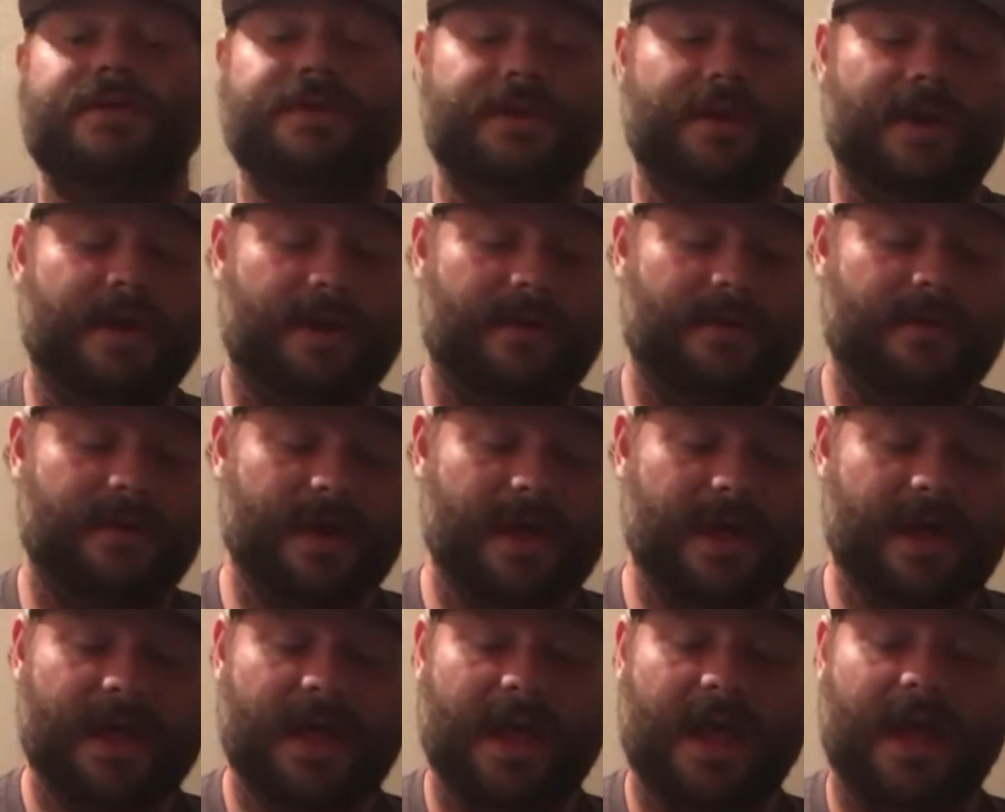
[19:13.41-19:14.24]

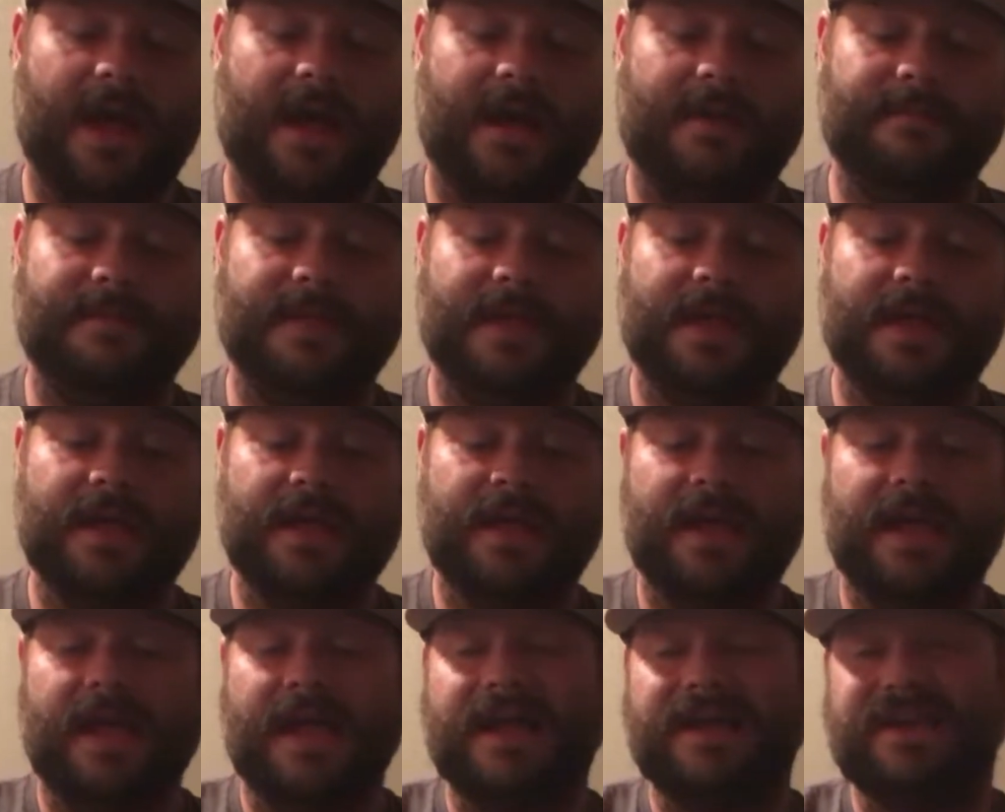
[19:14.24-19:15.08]

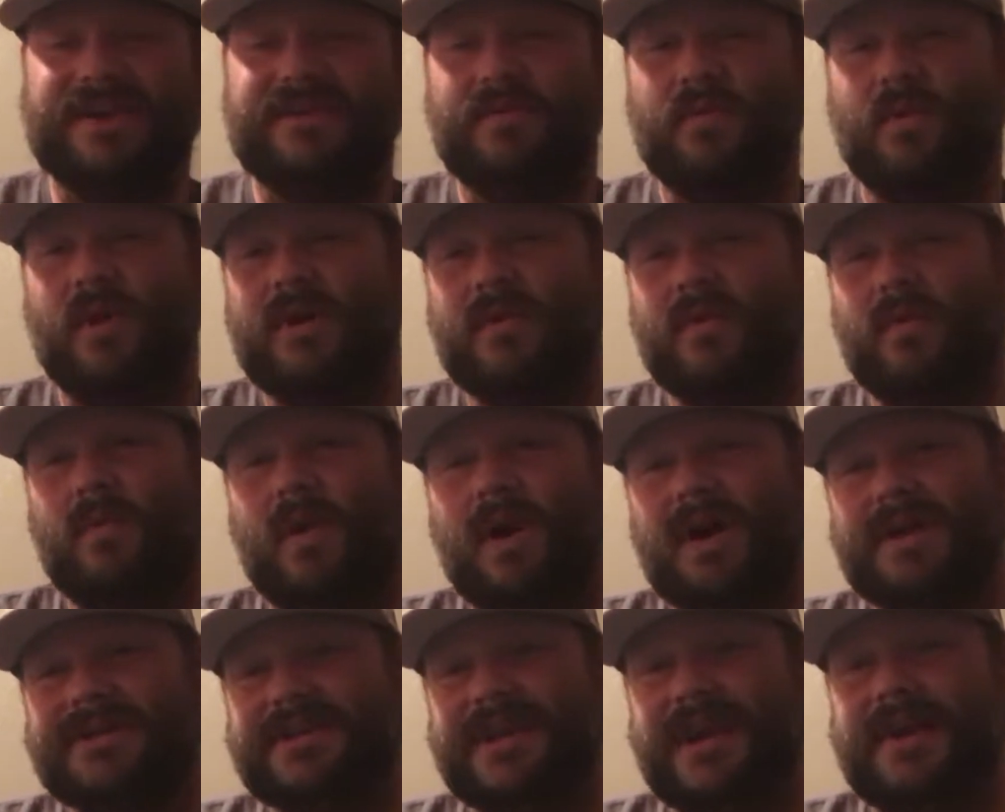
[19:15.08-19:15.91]
and you want to
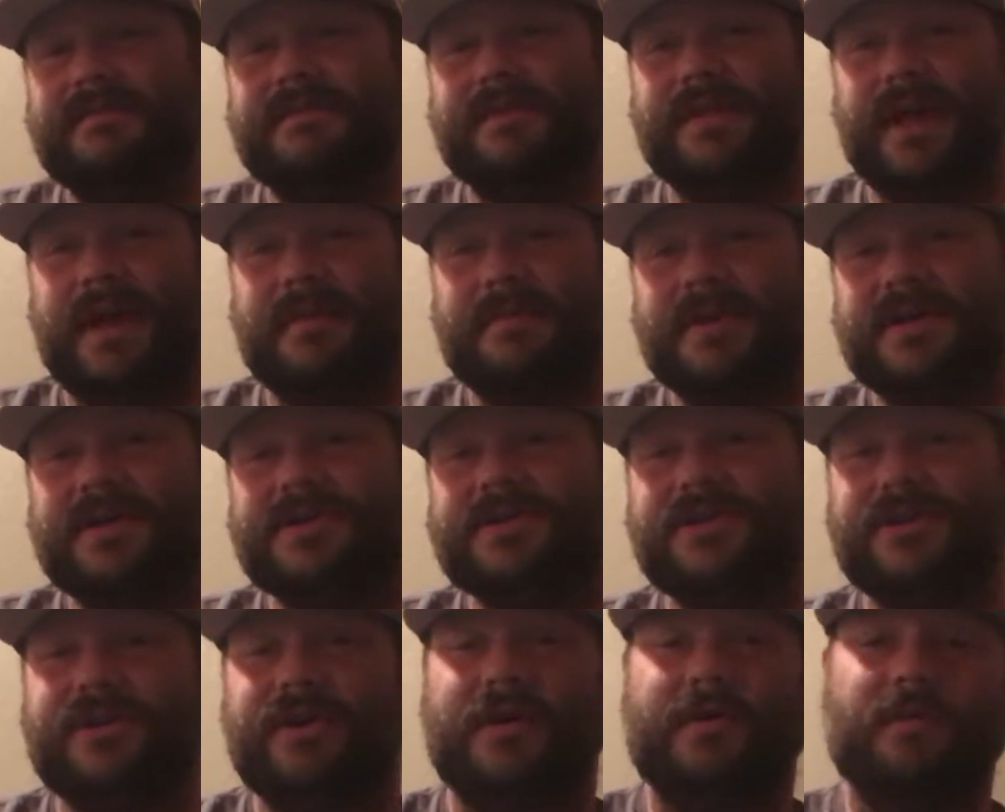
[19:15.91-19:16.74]
watch out for that
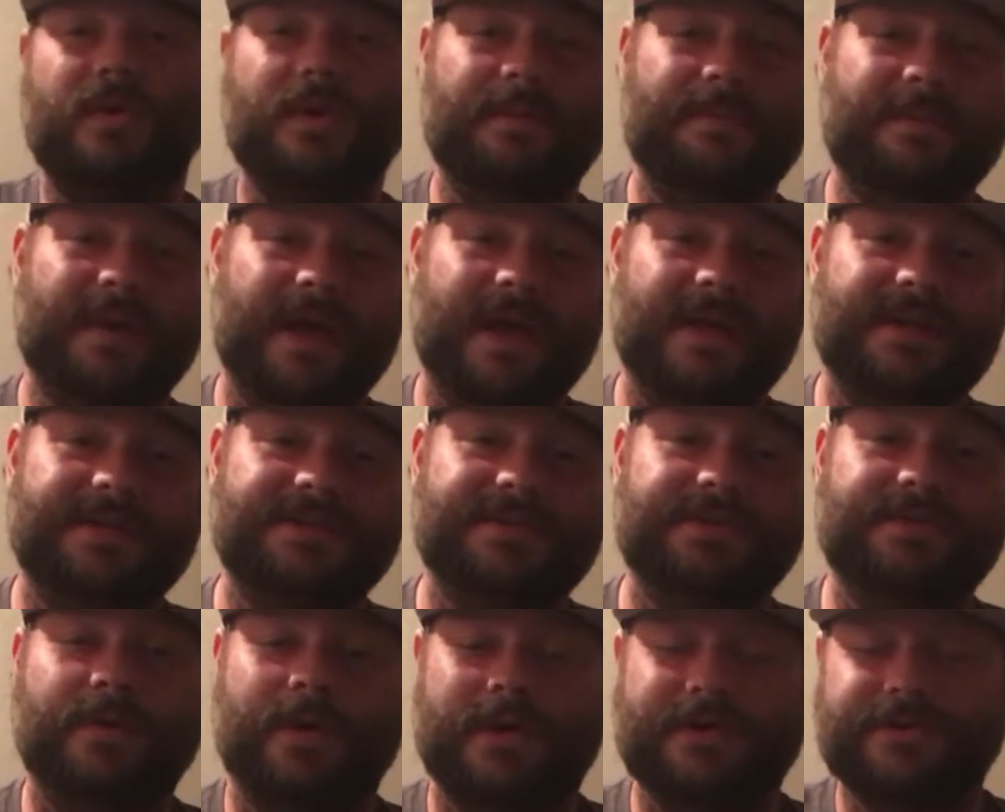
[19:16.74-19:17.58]
because you don't want to pay
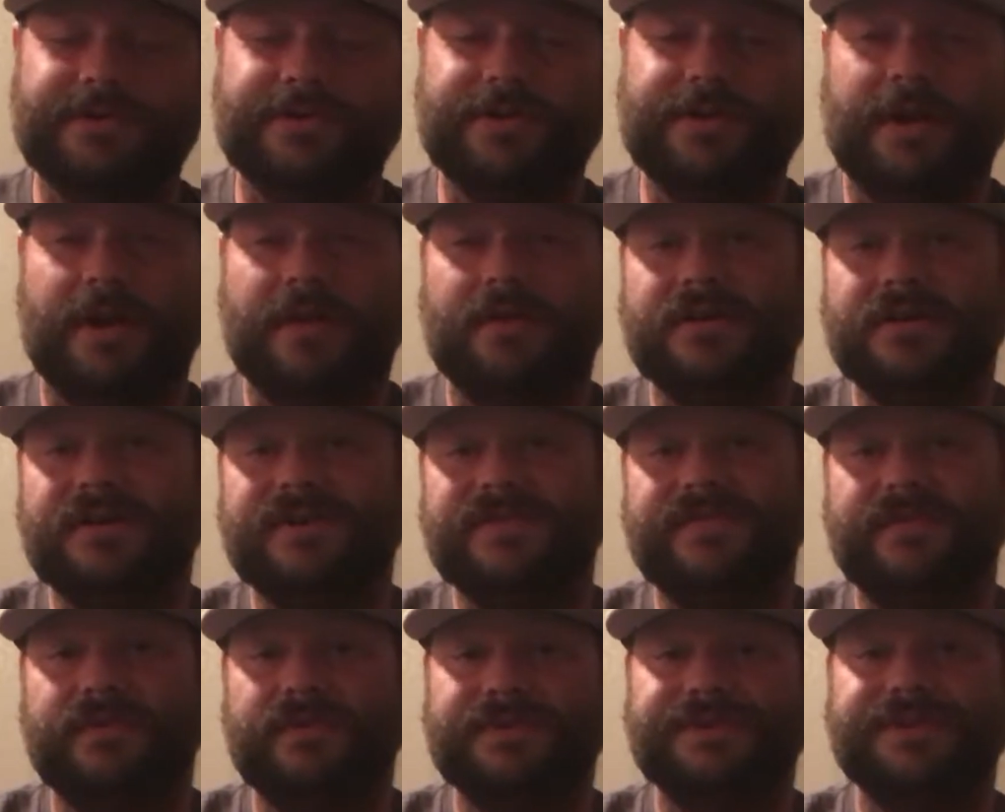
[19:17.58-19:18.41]

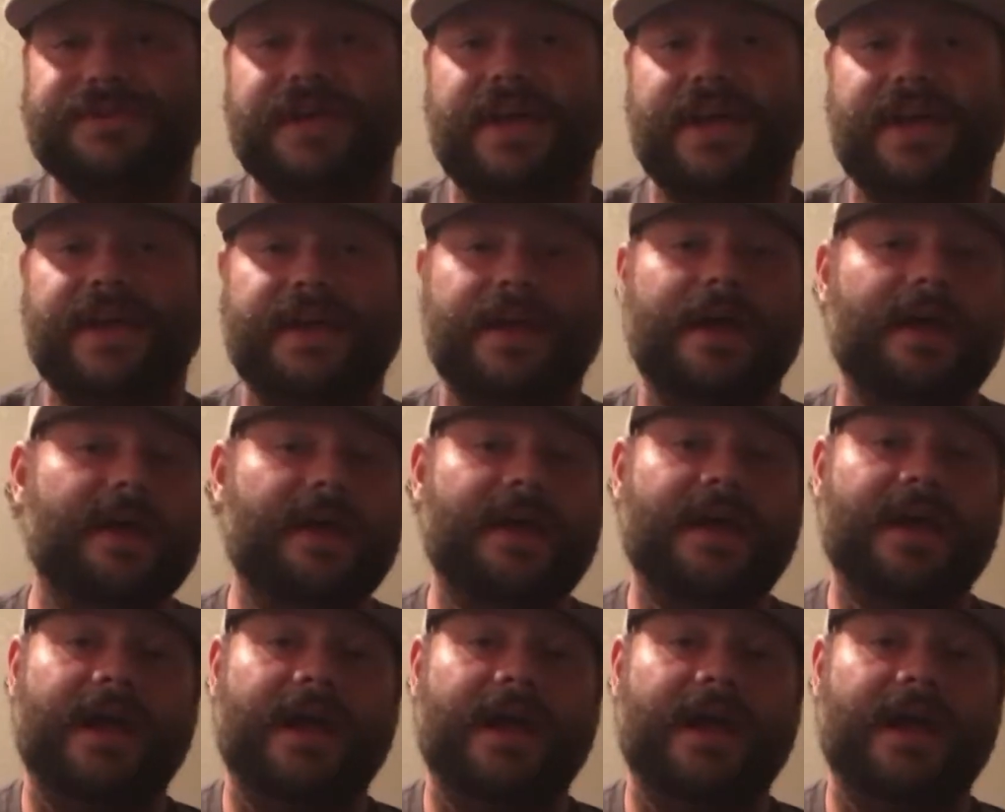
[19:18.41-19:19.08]
$200 for, say,